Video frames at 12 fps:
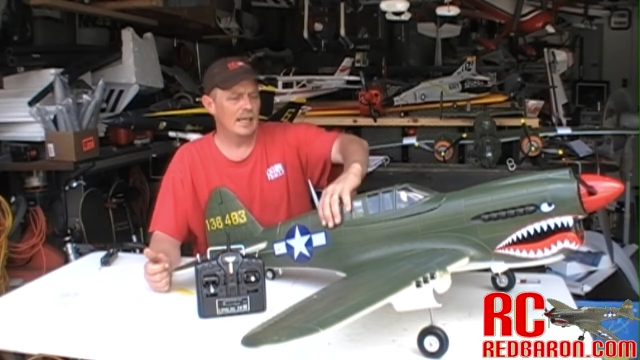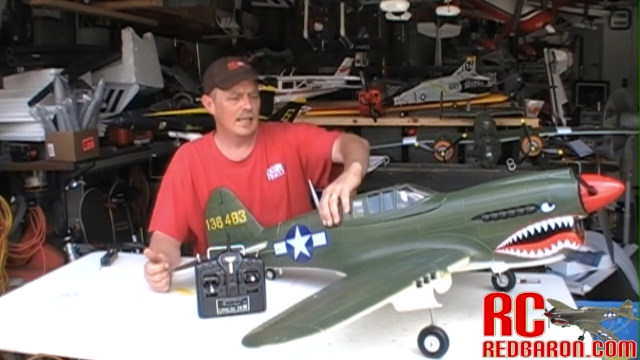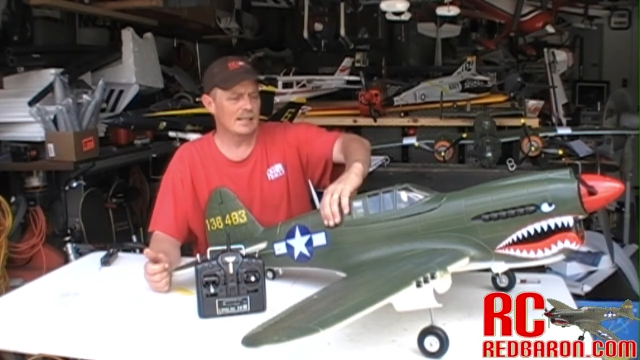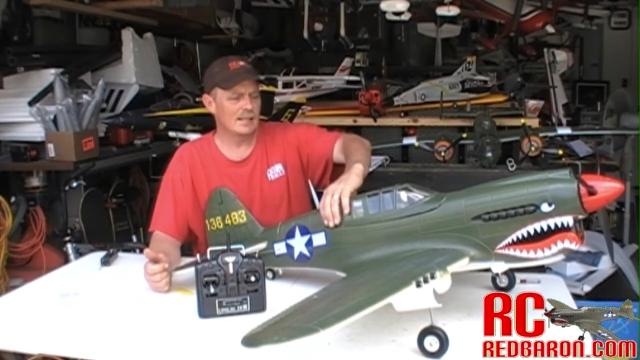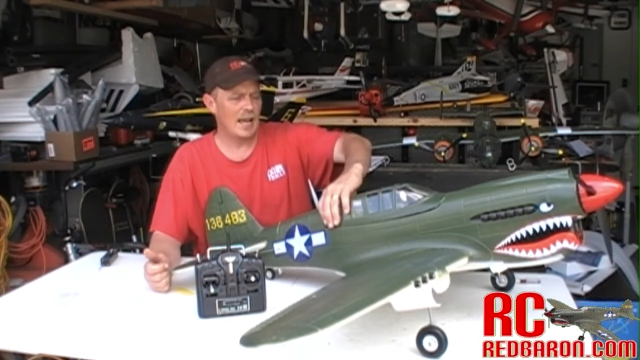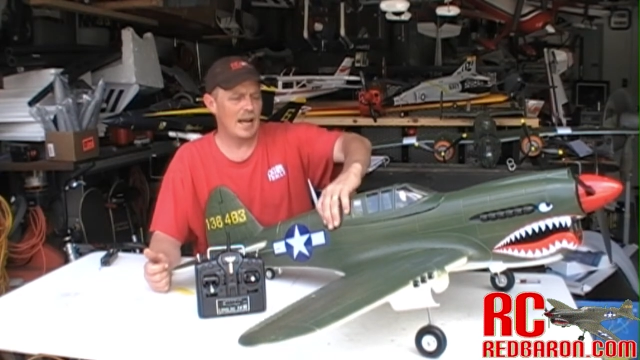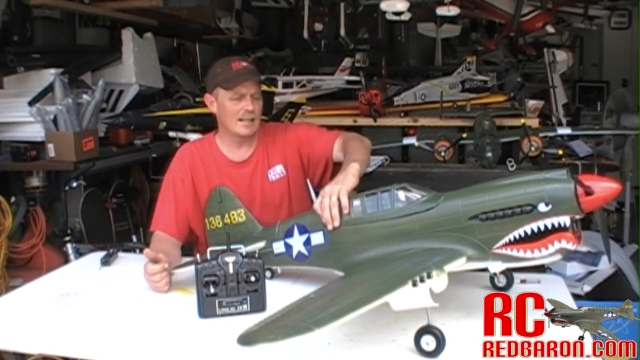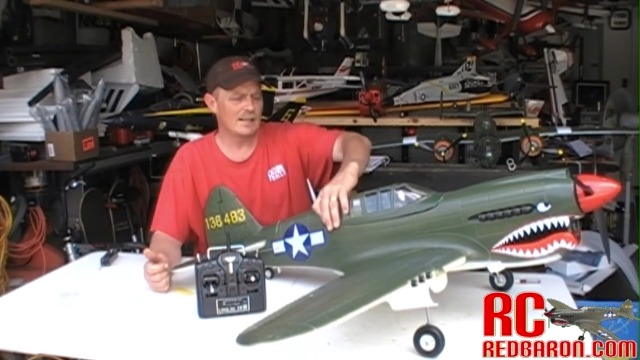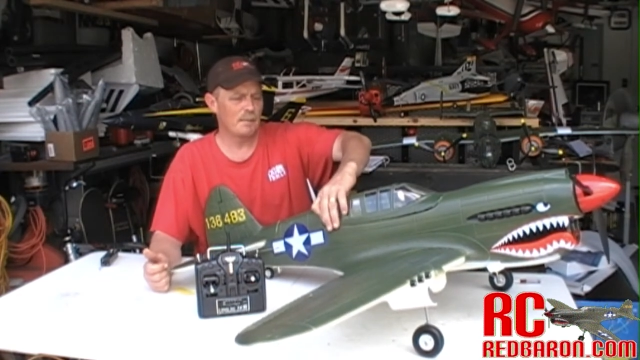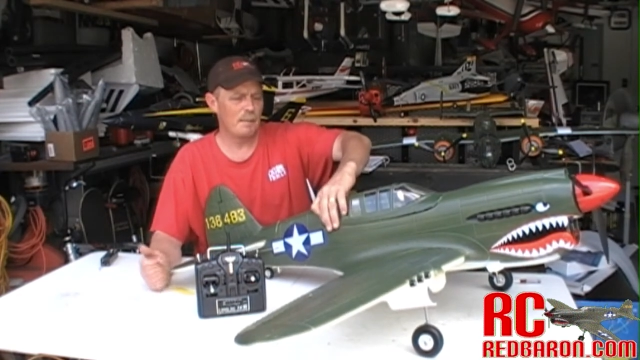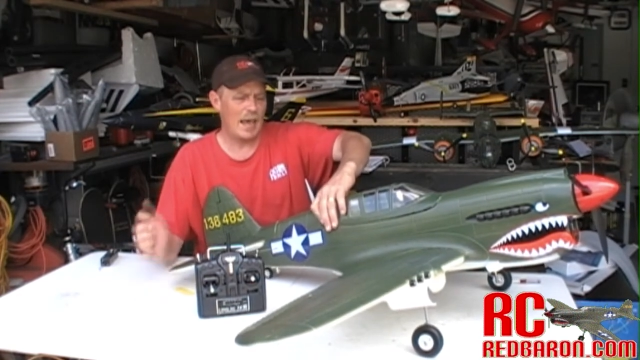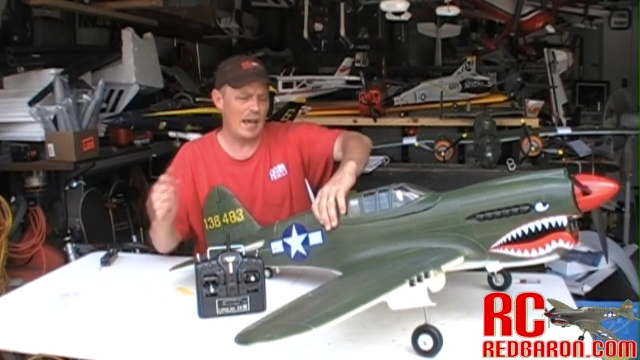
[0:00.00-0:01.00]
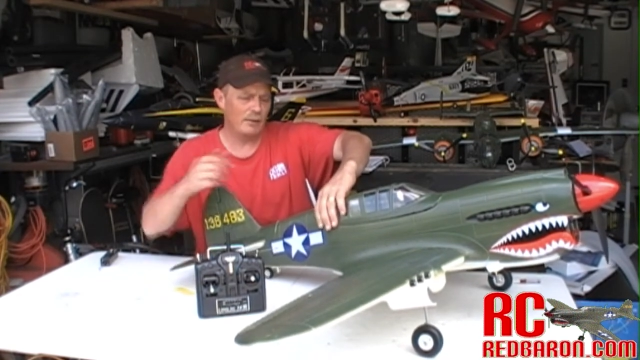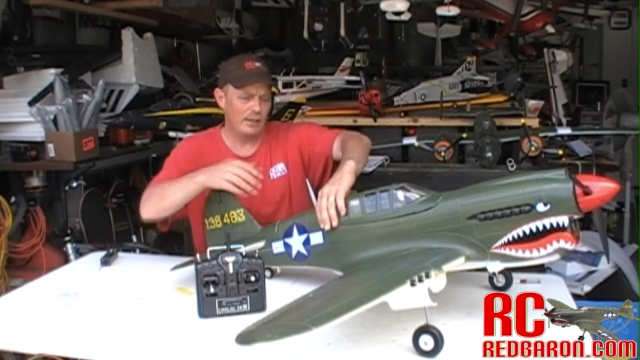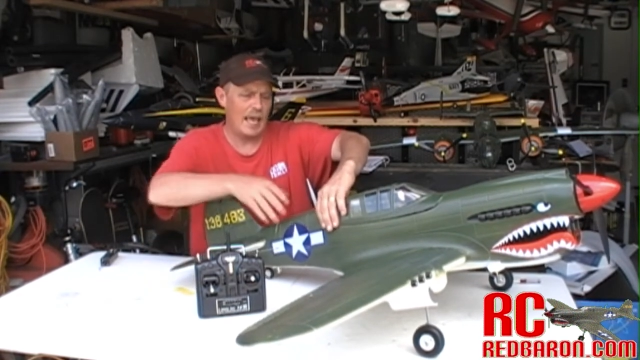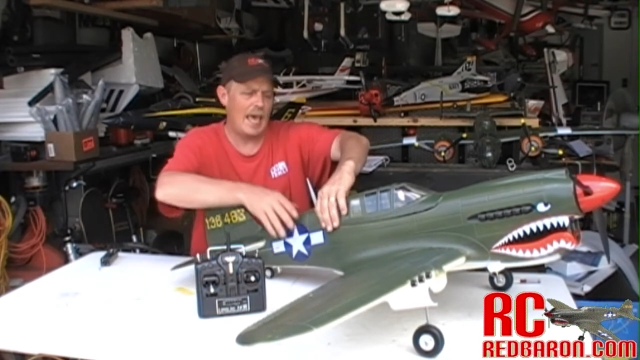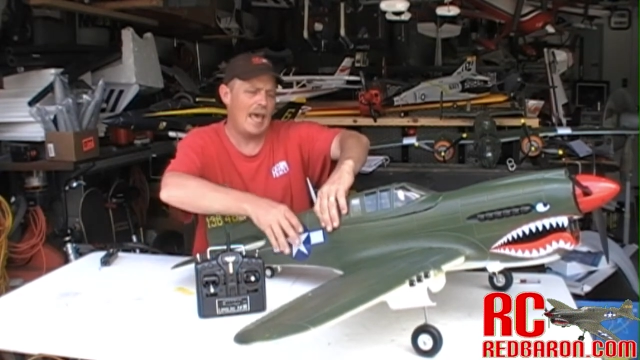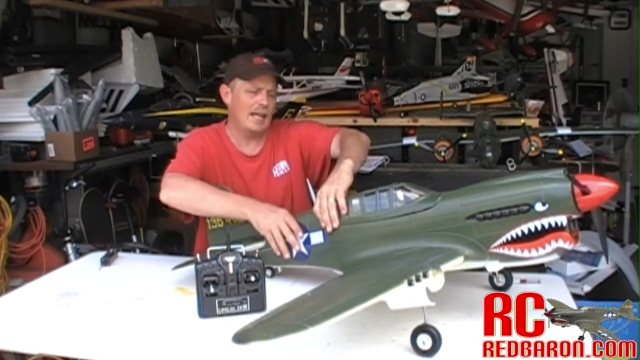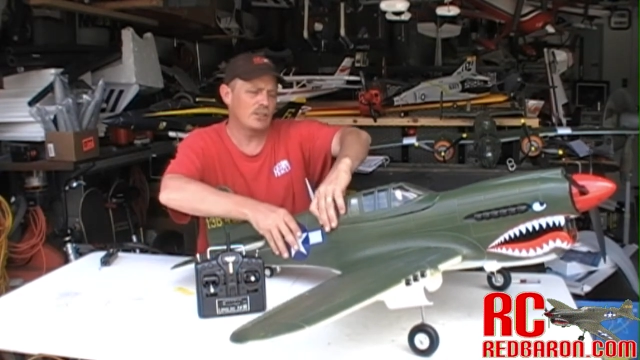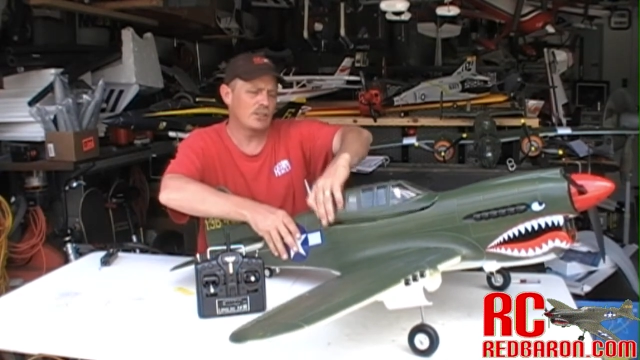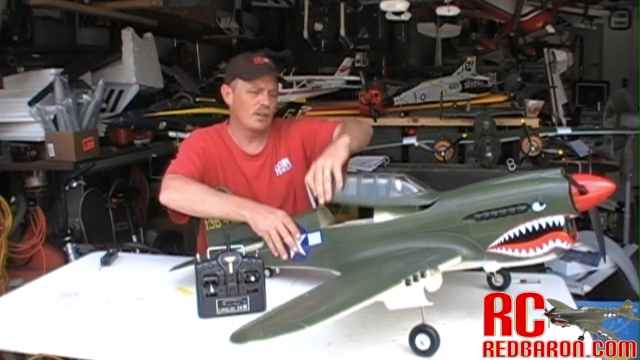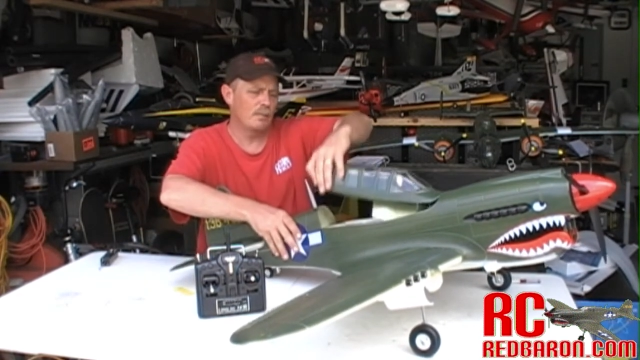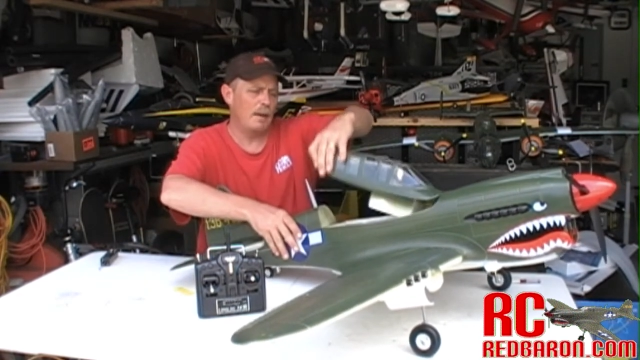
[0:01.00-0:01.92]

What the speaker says: inside is the battery hatch.